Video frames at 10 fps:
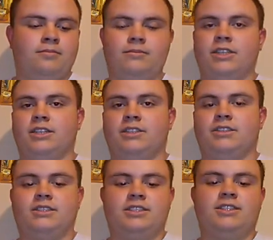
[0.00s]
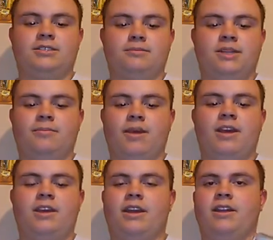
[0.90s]
because this is a big
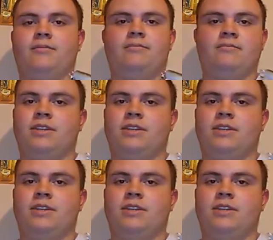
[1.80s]
bait and